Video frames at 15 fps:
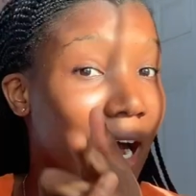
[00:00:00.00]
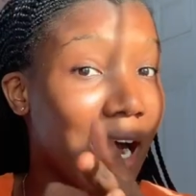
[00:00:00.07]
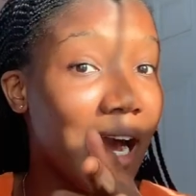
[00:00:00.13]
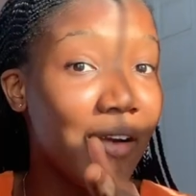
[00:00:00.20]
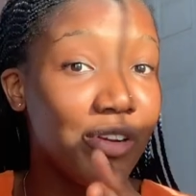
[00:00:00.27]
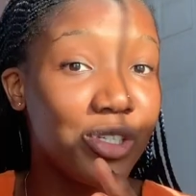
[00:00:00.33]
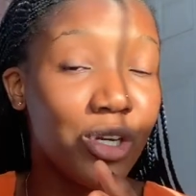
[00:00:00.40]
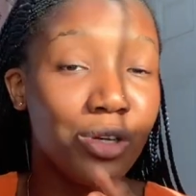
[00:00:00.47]

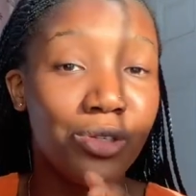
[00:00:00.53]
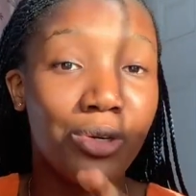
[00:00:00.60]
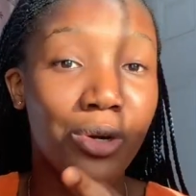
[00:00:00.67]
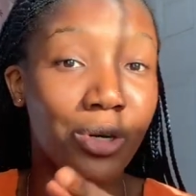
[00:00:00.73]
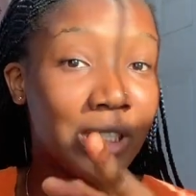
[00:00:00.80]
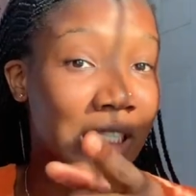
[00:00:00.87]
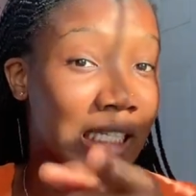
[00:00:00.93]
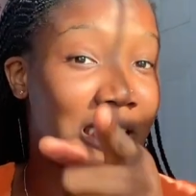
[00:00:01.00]
Irish also
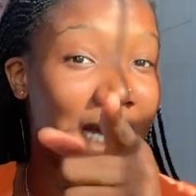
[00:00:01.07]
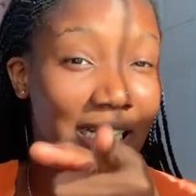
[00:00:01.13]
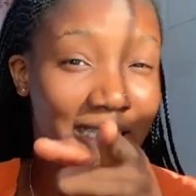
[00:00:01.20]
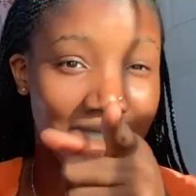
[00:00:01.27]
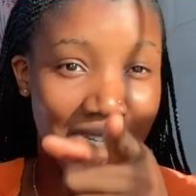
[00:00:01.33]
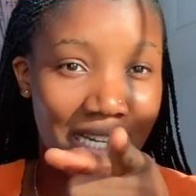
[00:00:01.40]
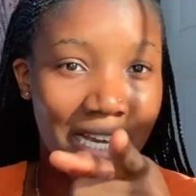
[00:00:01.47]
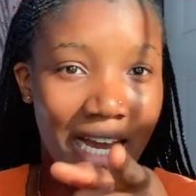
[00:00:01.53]
contains
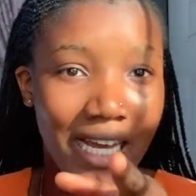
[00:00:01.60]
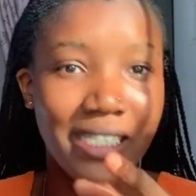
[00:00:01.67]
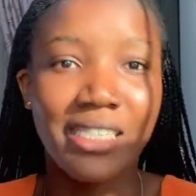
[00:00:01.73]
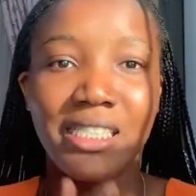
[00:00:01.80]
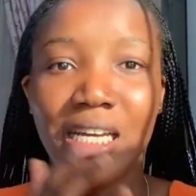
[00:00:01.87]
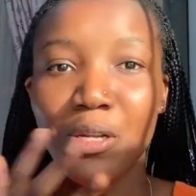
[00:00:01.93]
azelaic acid.